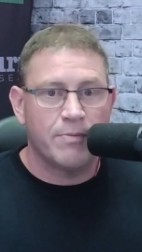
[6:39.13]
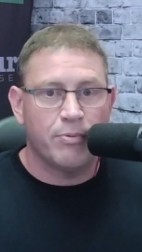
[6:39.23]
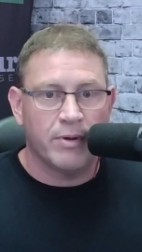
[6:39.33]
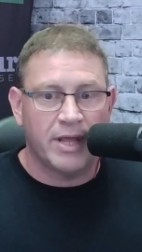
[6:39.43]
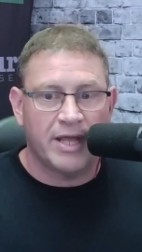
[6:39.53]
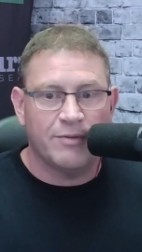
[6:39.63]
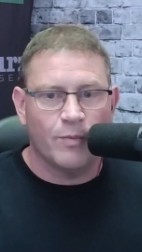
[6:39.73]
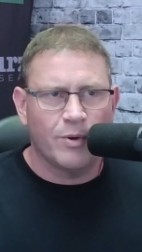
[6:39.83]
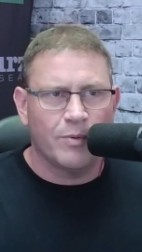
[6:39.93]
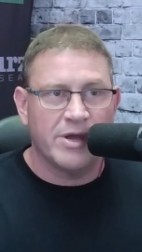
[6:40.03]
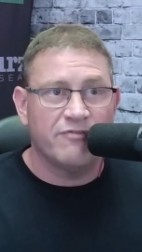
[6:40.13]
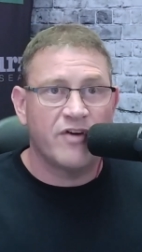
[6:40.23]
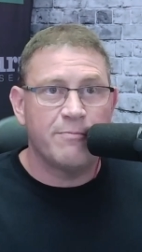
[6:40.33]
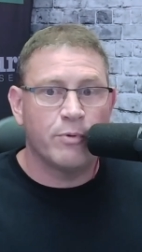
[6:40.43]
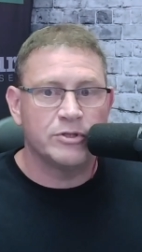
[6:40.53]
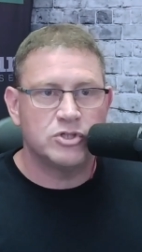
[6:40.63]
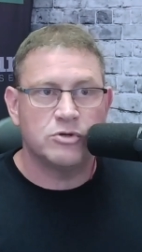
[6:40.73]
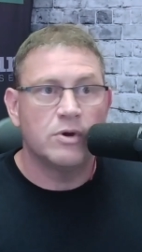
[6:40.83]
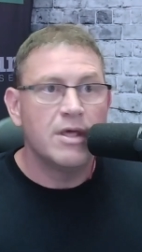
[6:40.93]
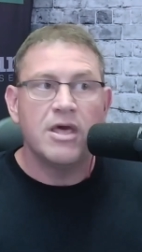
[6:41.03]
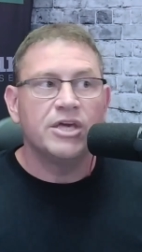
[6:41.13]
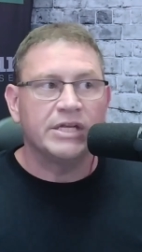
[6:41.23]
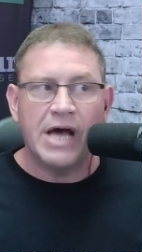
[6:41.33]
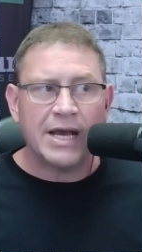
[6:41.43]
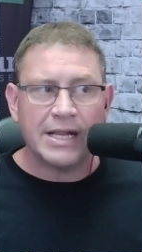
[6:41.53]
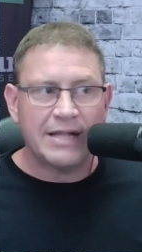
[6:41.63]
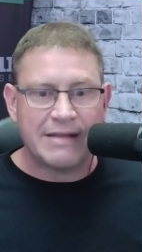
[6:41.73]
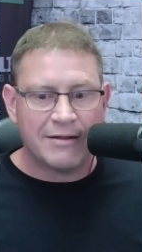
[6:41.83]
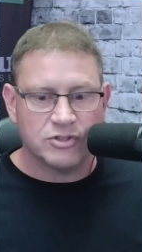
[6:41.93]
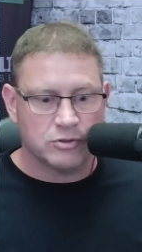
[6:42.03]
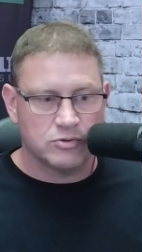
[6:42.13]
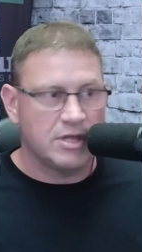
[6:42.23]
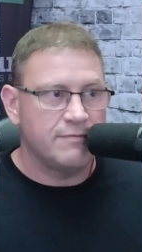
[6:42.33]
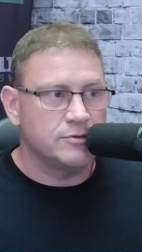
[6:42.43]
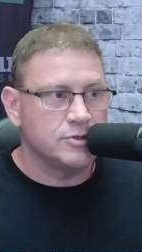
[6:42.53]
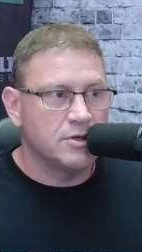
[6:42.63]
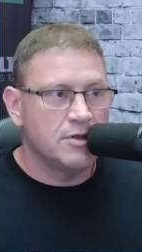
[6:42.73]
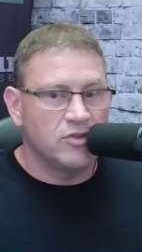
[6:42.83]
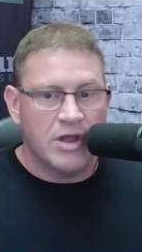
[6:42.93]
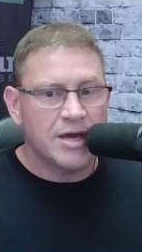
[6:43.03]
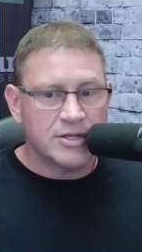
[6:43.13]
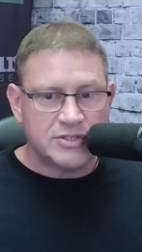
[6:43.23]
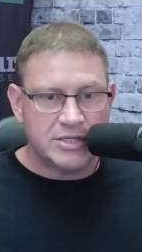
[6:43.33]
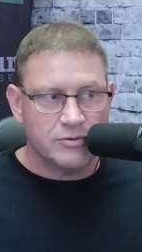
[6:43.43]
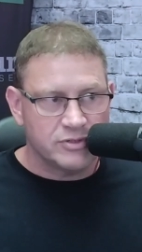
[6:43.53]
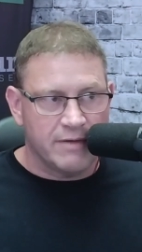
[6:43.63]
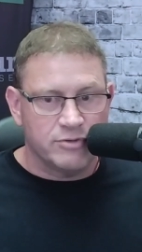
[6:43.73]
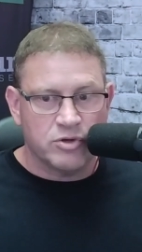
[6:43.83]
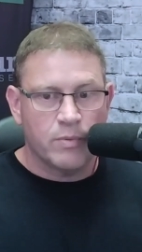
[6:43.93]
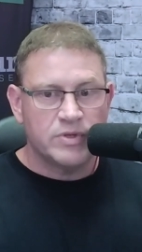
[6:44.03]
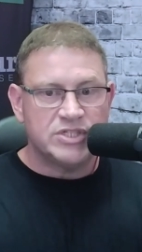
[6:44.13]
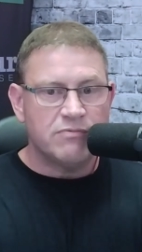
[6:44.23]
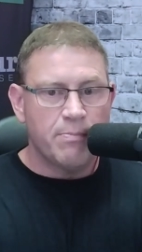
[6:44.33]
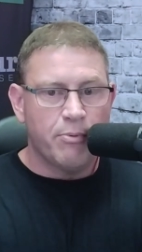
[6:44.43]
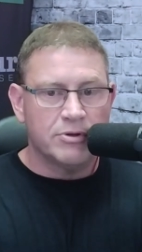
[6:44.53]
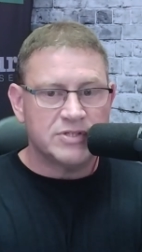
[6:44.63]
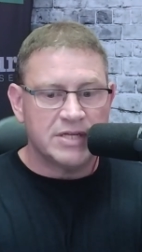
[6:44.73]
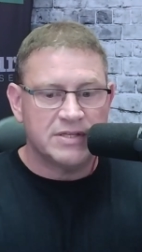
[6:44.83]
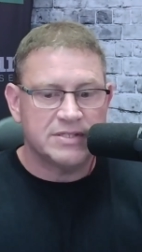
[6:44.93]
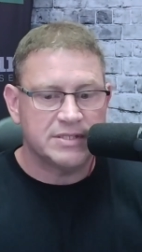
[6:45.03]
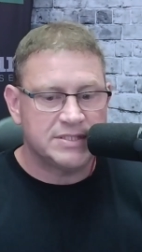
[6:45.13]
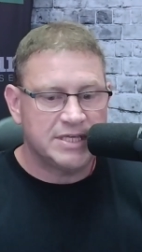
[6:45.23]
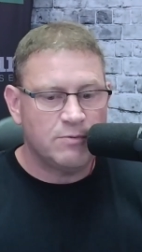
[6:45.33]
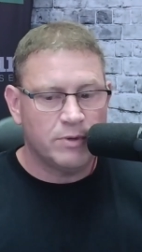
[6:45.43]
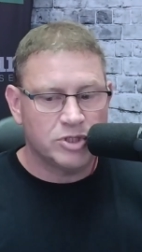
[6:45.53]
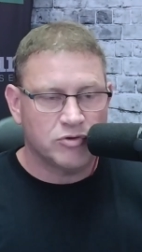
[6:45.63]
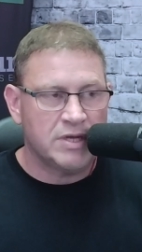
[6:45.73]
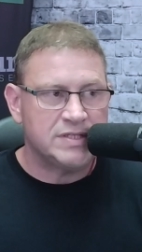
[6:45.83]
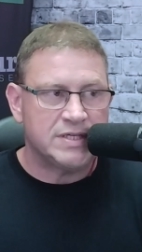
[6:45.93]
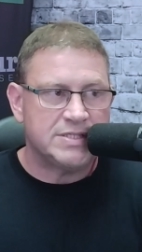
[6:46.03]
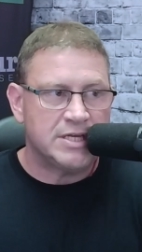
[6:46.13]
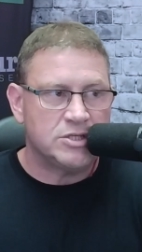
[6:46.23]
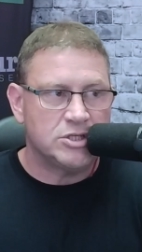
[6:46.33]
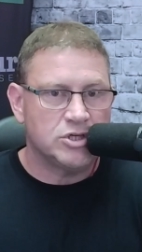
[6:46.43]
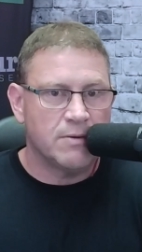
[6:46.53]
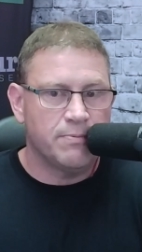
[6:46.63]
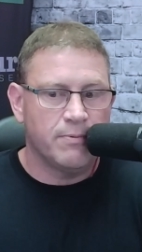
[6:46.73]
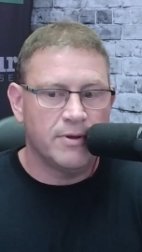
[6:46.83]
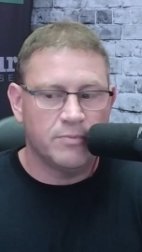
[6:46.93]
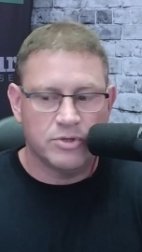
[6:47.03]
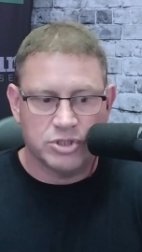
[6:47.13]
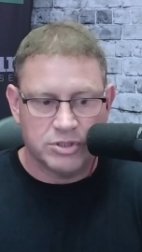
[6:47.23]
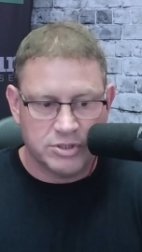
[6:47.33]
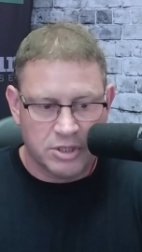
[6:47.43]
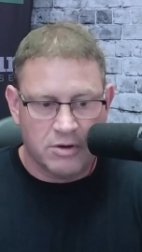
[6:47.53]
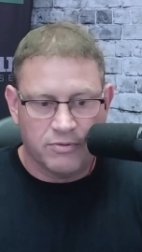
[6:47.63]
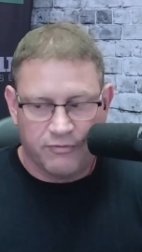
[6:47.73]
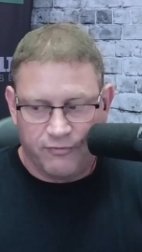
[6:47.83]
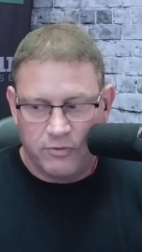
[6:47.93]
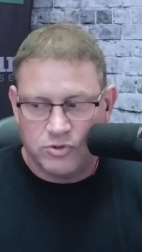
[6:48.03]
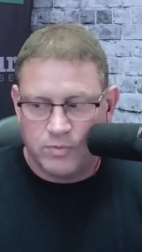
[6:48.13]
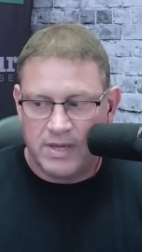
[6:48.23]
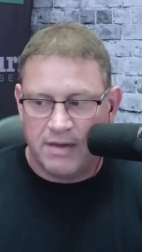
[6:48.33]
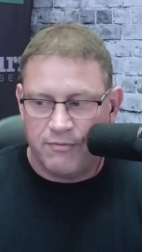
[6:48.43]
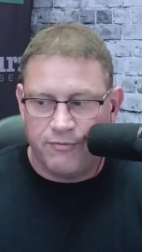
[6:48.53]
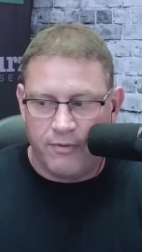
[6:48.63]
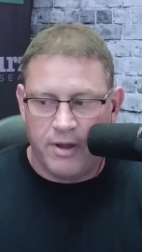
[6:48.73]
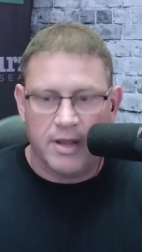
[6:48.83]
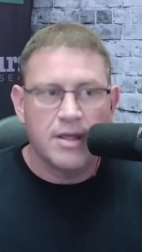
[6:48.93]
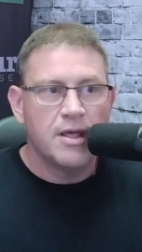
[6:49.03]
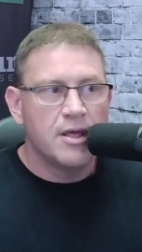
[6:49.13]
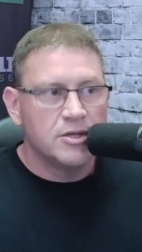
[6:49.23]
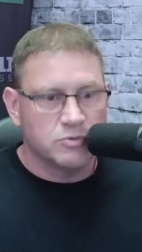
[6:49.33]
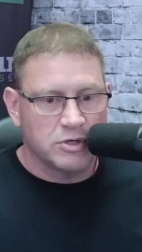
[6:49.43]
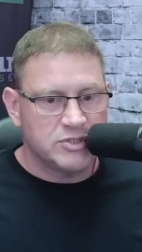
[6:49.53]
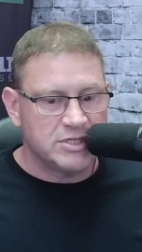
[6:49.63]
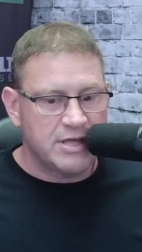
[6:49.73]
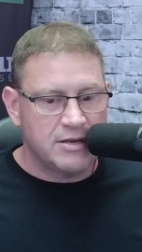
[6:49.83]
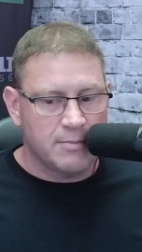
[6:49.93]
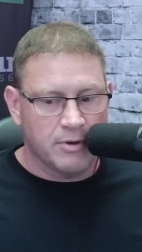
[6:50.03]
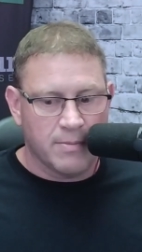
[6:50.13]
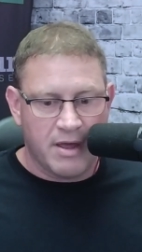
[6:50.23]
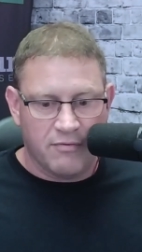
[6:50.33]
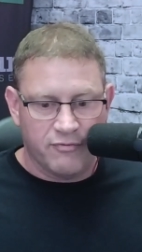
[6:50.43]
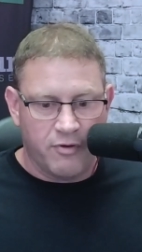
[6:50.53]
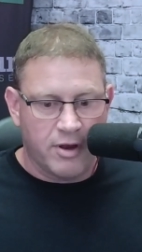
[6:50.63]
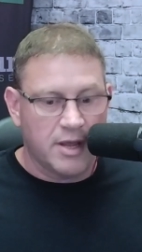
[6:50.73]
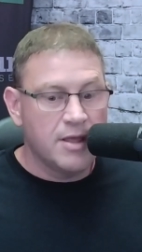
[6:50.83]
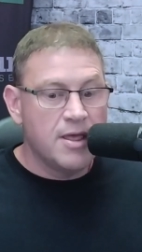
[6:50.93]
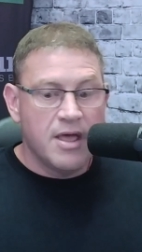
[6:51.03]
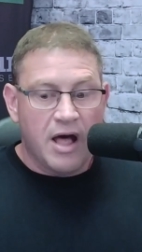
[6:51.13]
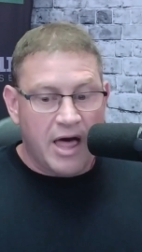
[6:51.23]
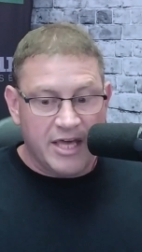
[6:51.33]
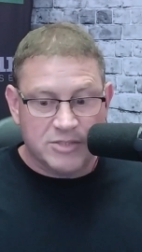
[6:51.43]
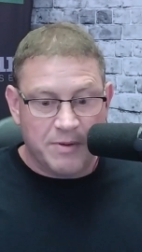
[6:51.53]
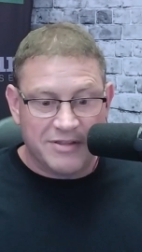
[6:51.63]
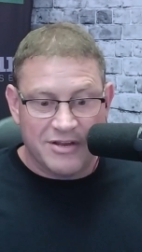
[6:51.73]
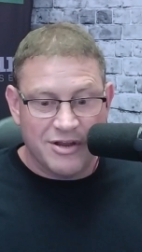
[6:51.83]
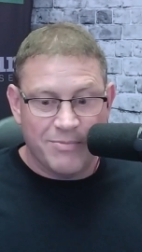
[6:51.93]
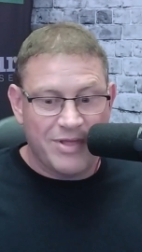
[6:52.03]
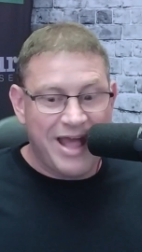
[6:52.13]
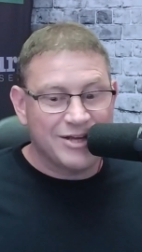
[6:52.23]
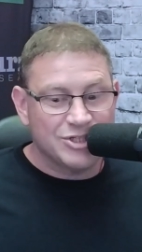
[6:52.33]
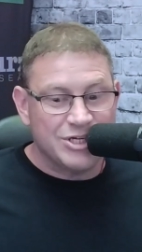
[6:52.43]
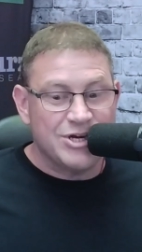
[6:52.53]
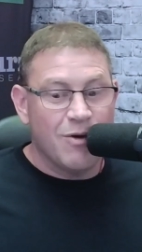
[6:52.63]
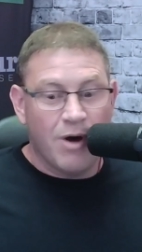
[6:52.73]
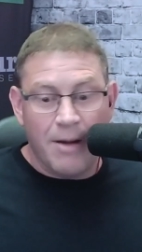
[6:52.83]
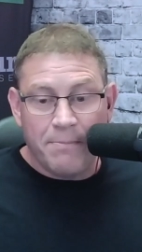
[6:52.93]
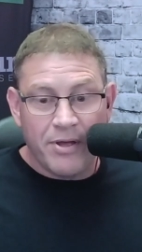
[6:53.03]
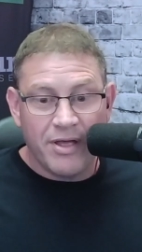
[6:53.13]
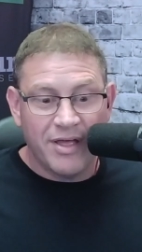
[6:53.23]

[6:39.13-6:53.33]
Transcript: 3.8. And what are we at? 5.2. You're not going to get down to those levels. They're not going to see those levels. So when we see reports like this, let's see what it translates into the job report, which is, you know, the first week every Friday. So we're going to see that number come out on Friday. I expect that number to actually go up